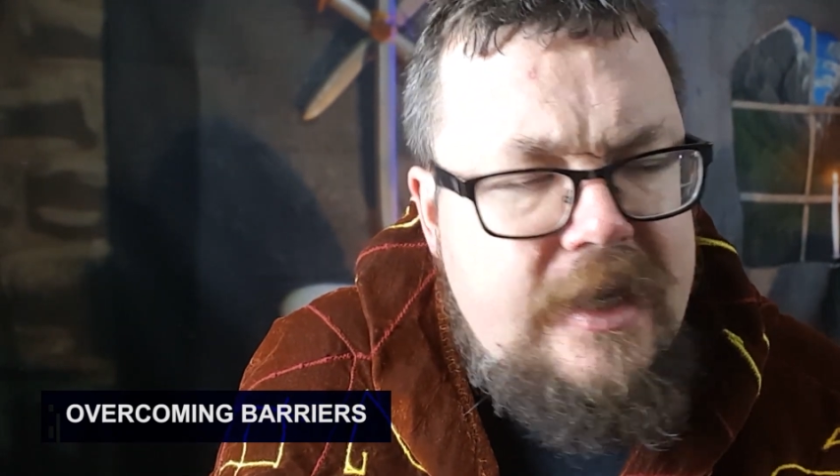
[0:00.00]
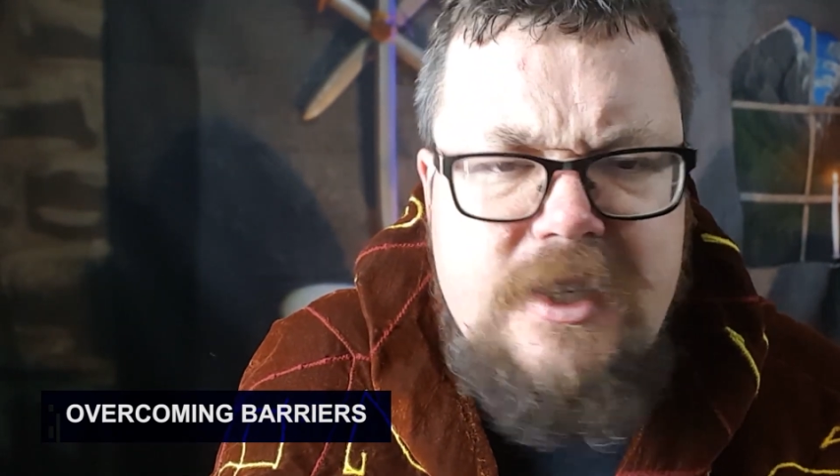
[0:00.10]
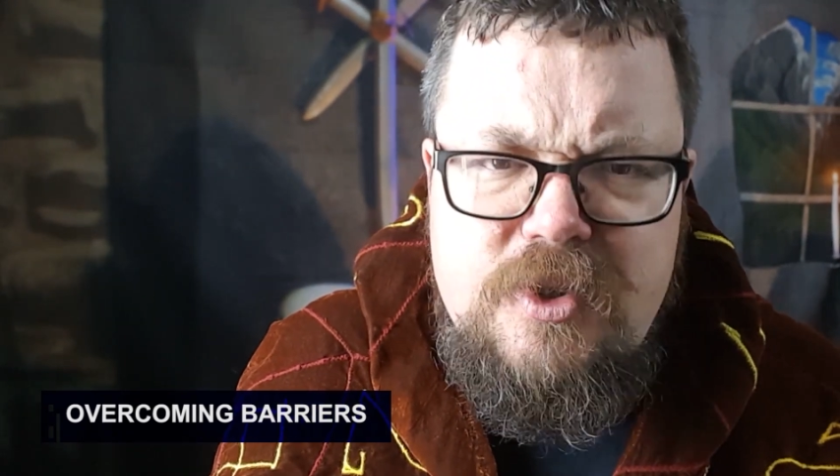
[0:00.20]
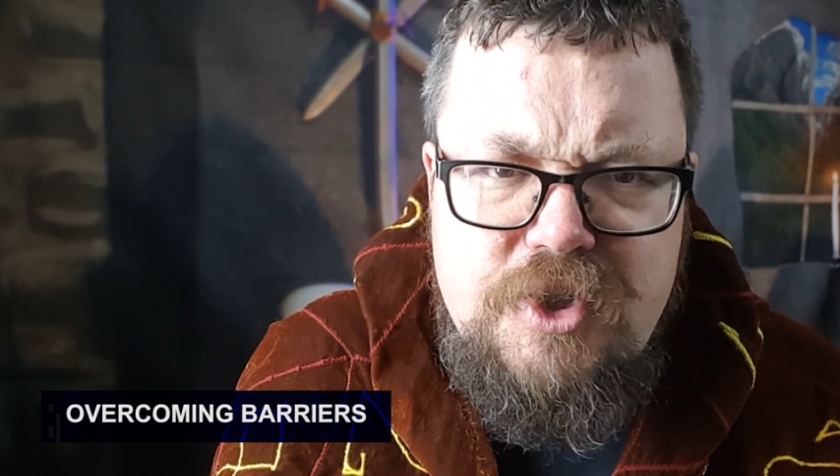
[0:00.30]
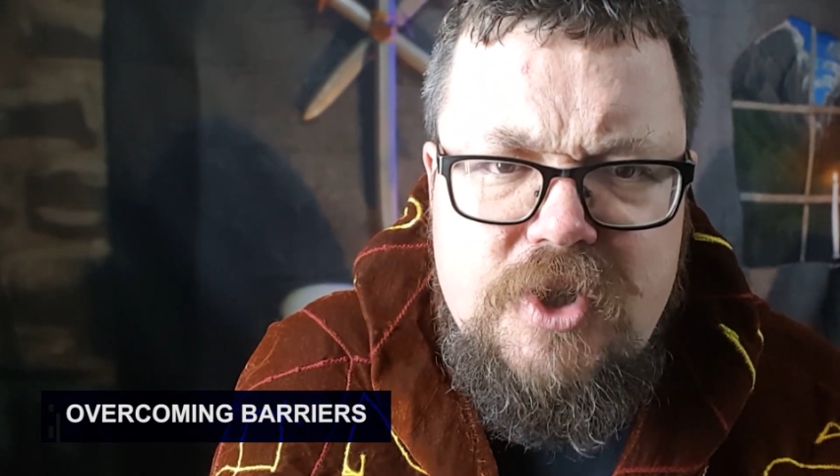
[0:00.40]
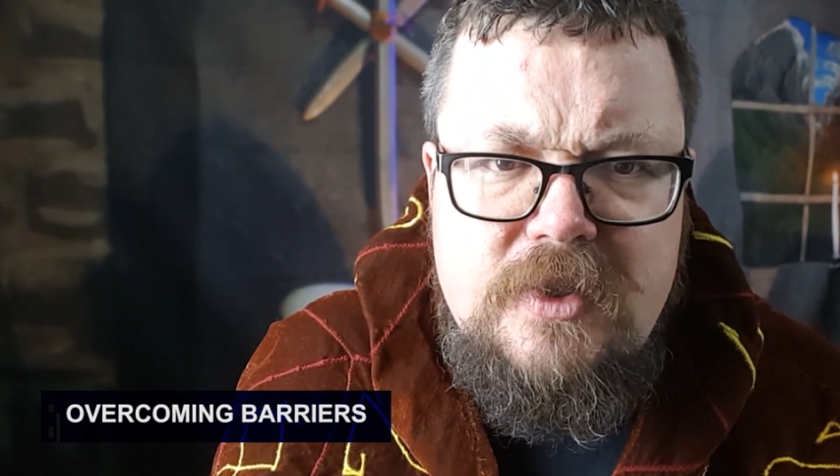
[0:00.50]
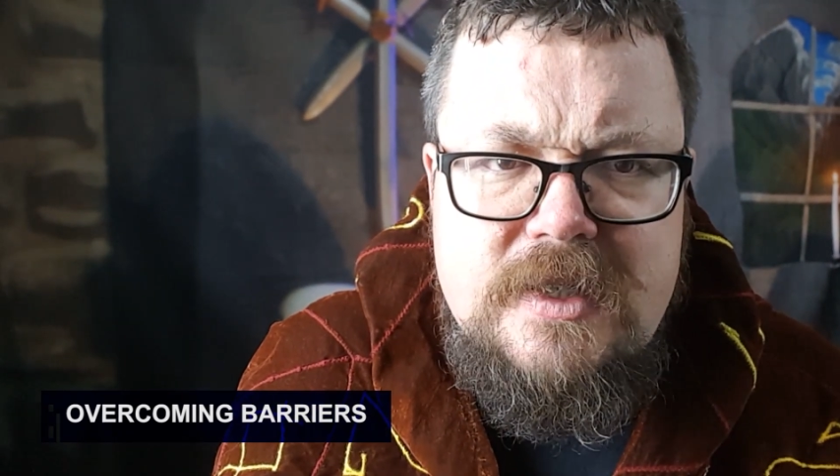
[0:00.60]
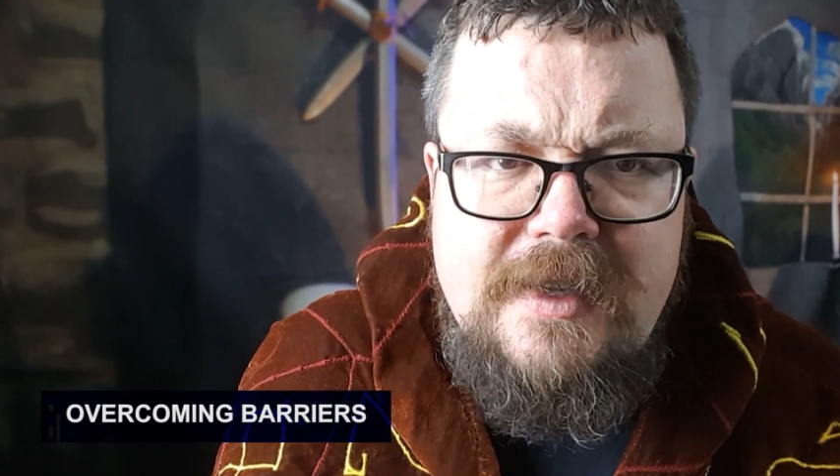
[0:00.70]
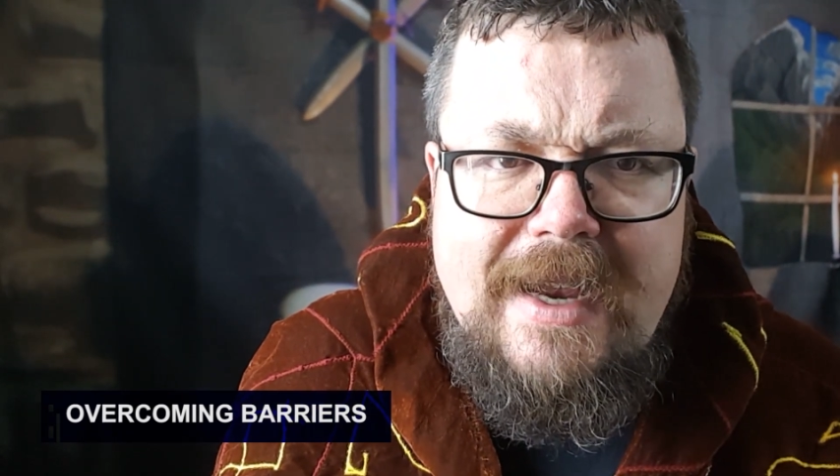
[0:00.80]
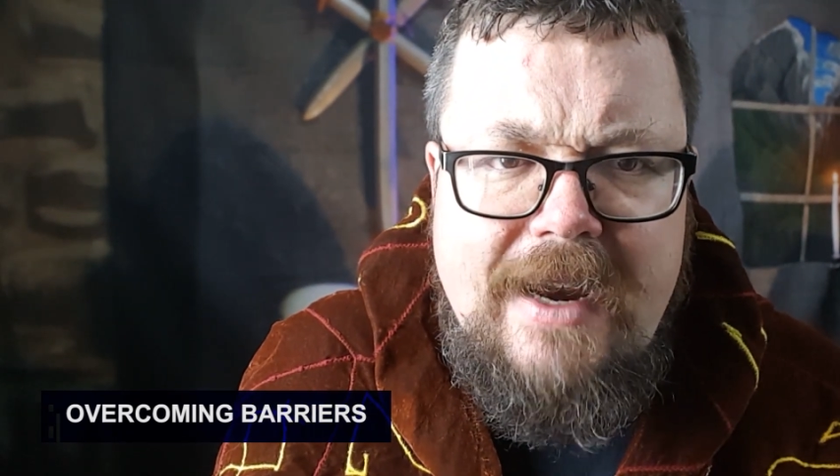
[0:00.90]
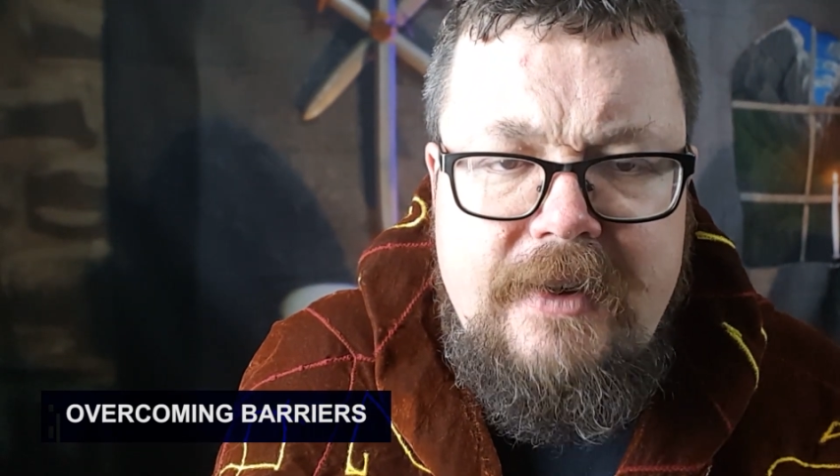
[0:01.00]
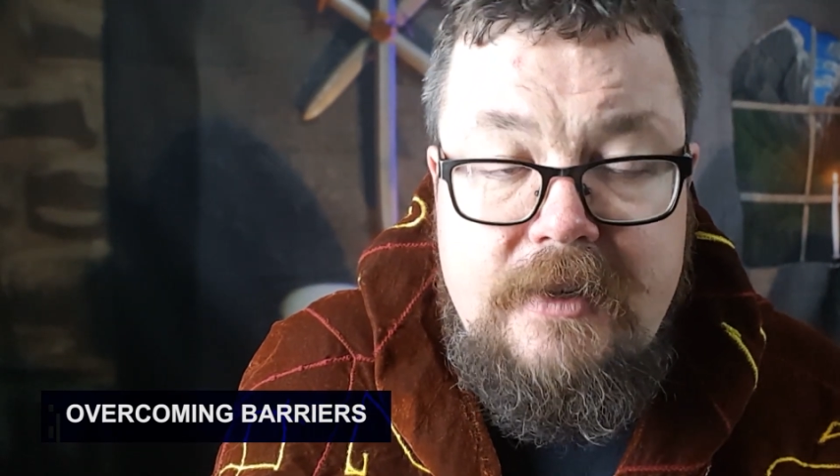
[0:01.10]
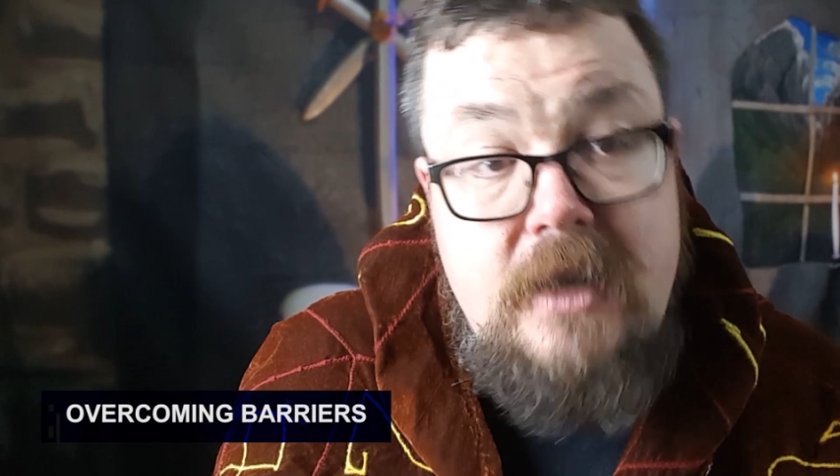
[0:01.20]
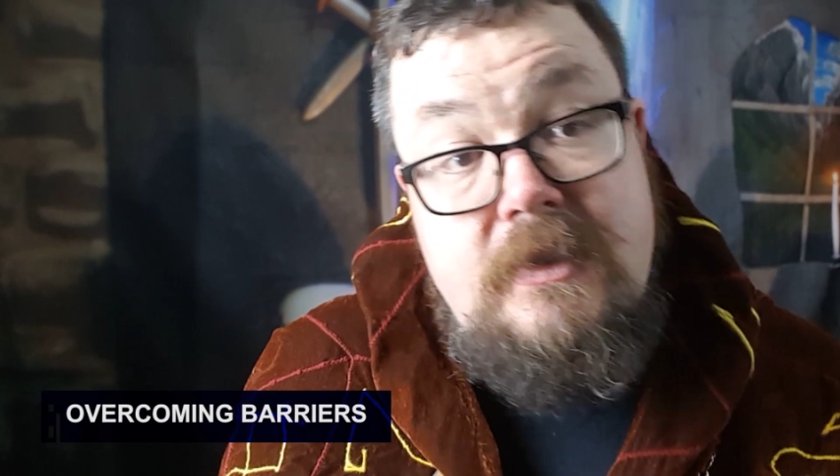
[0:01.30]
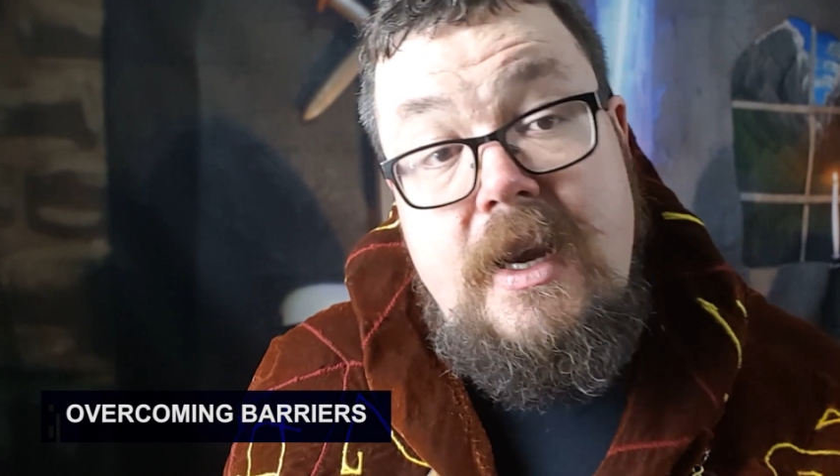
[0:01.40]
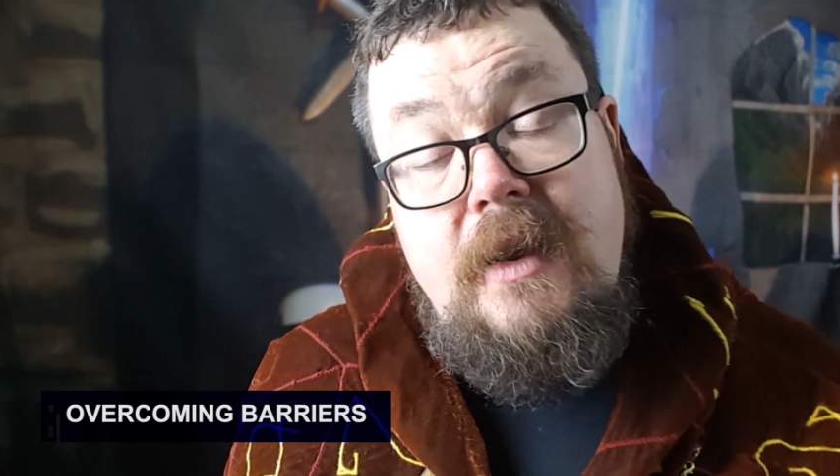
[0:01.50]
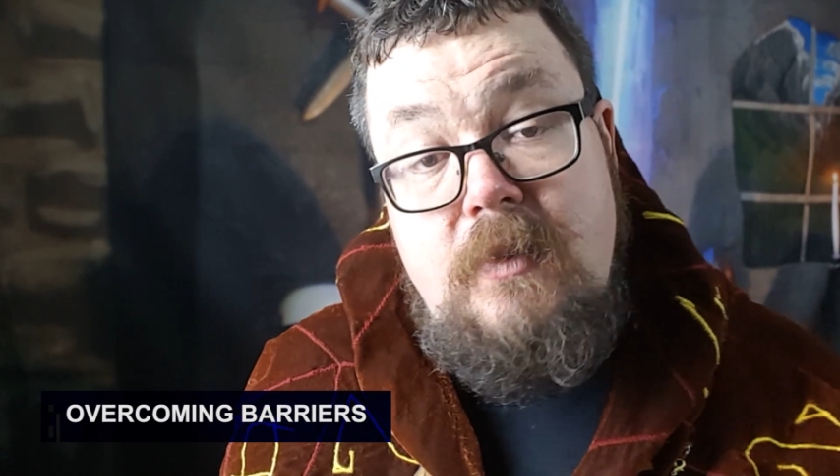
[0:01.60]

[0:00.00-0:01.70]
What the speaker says: Are you sure it's not Harry? All right,